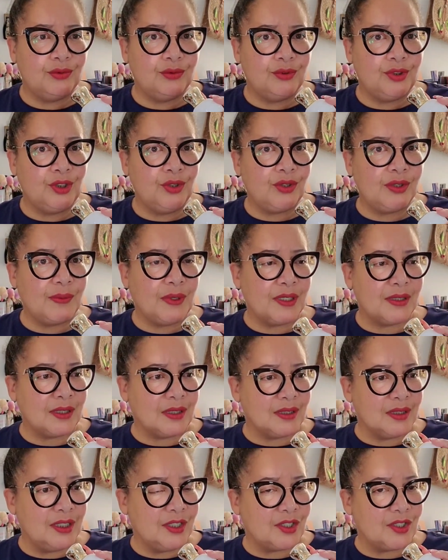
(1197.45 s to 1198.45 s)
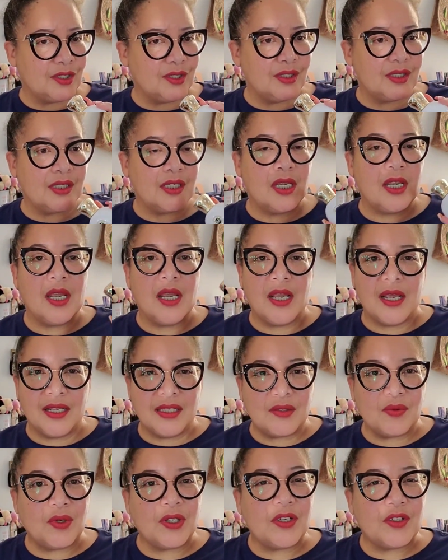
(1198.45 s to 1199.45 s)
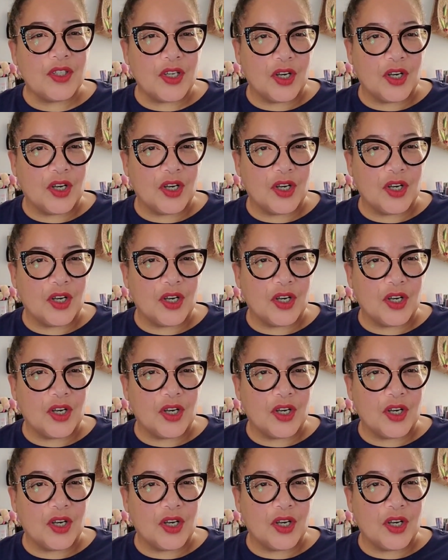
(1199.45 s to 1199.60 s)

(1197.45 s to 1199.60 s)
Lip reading: you smell delicious. It's one of